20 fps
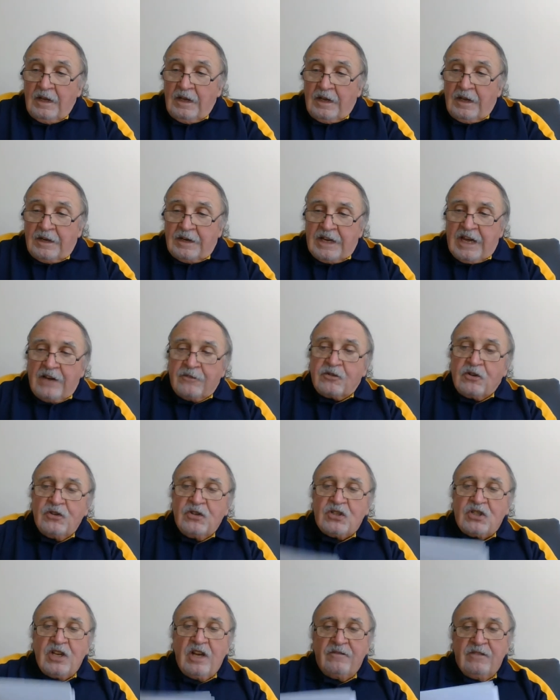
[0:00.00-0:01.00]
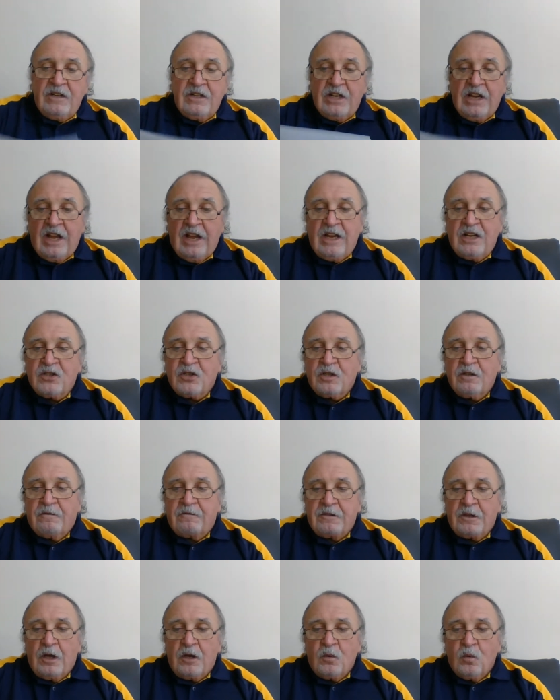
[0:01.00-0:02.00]
And after the 7 days, the
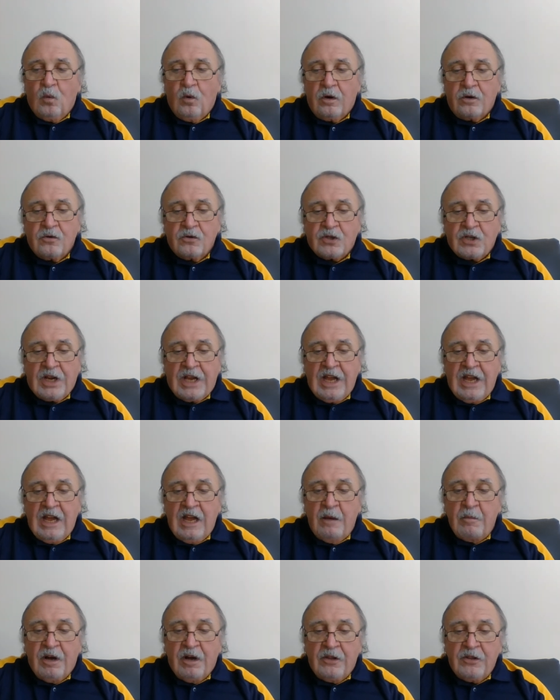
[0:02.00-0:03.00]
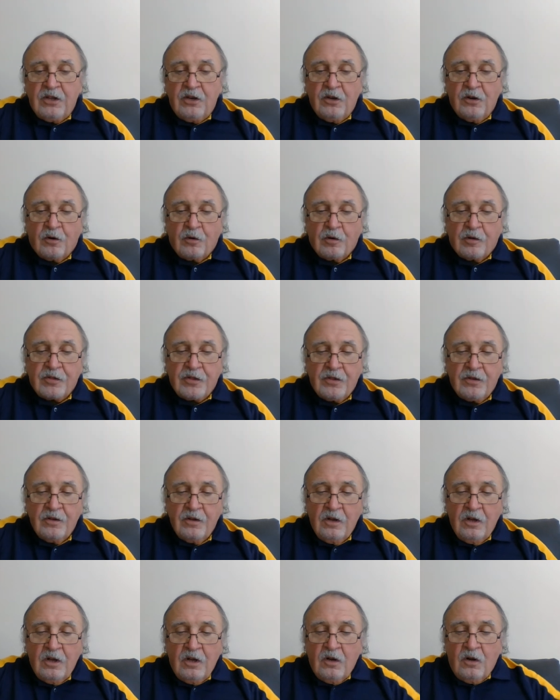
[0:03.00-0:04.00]
flood waters came on the earth.
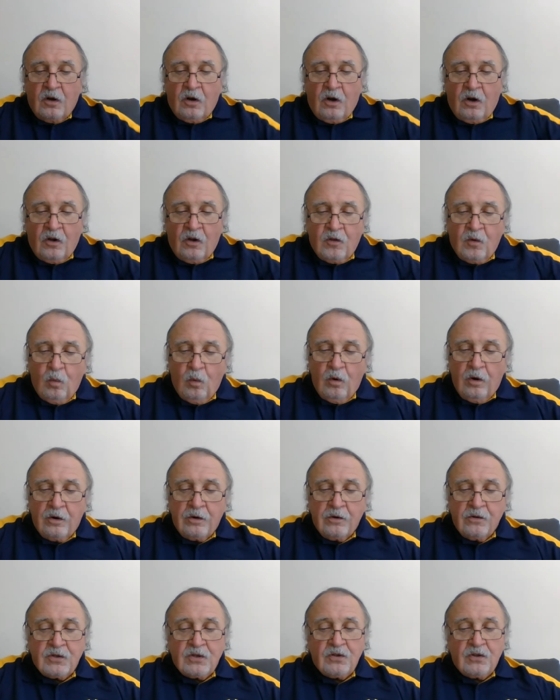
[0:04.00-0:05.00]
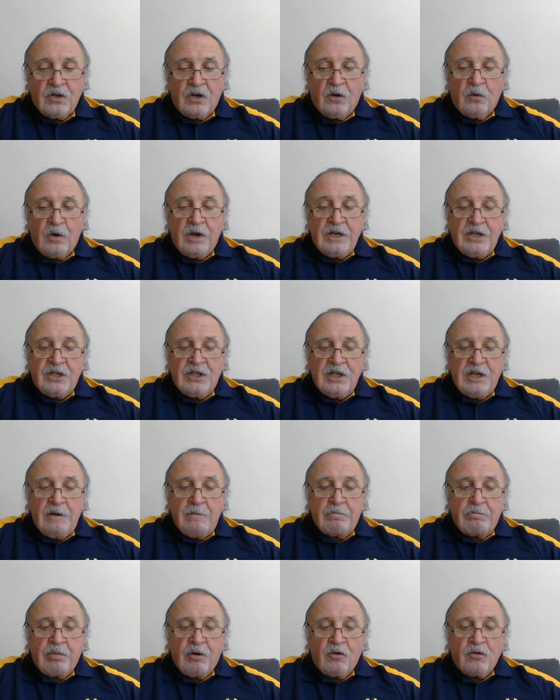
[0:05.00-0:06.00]
All the waters of the great
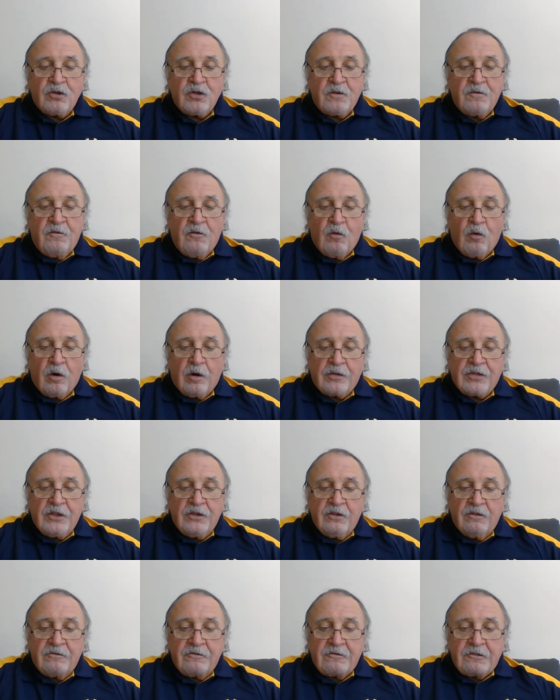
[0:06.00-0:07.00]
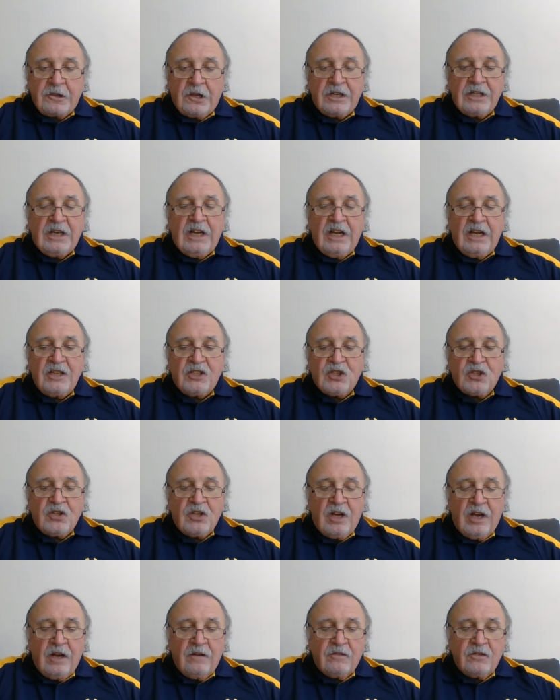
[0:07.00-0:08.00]
deep burst forth, and the floodgates of the
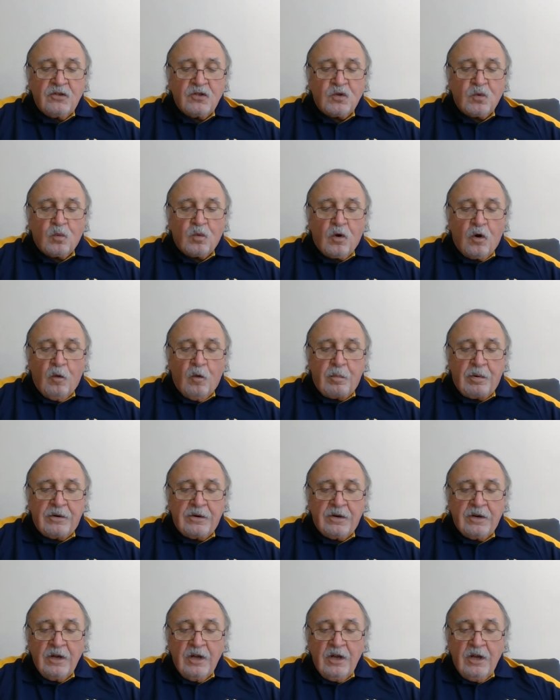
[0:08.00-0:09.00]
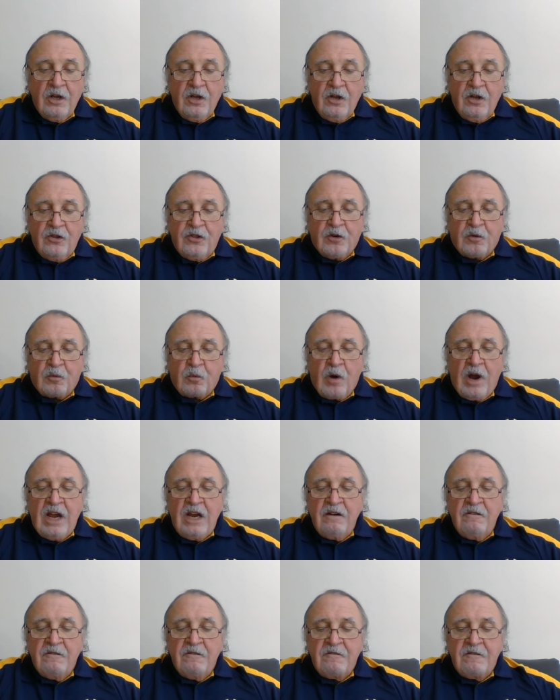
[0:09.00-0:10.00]
heavens were opened. The
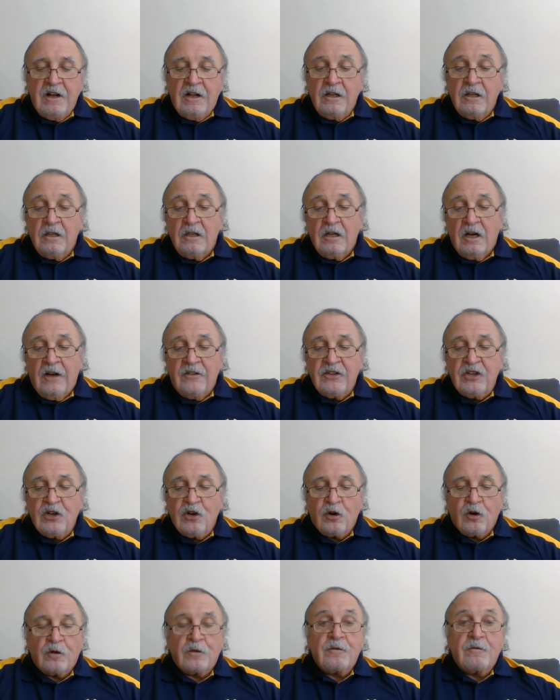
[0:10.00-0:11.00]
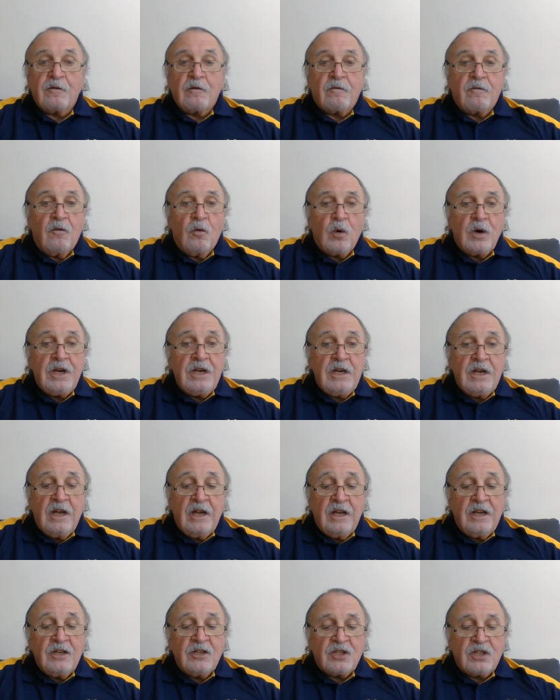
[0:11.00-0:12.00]
rain fell on the earth for 40
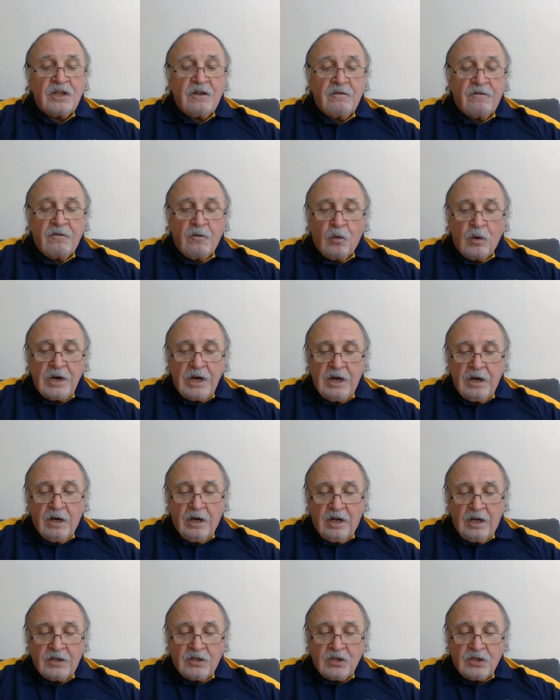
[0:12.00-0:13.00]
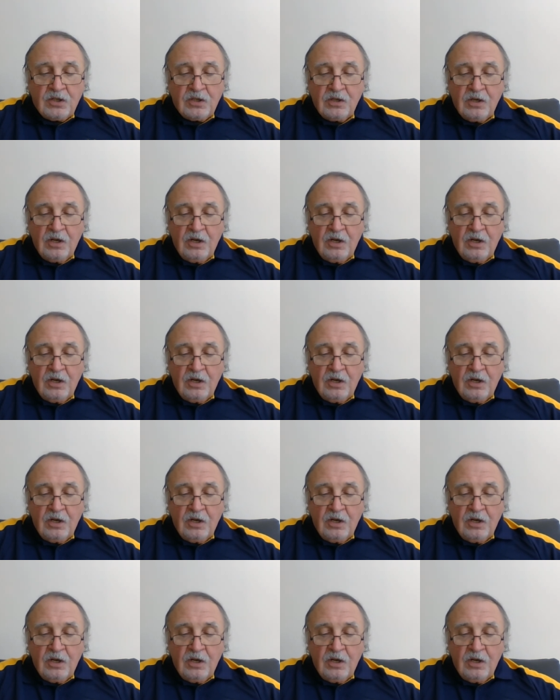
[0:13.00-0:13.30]
days and 40 nights.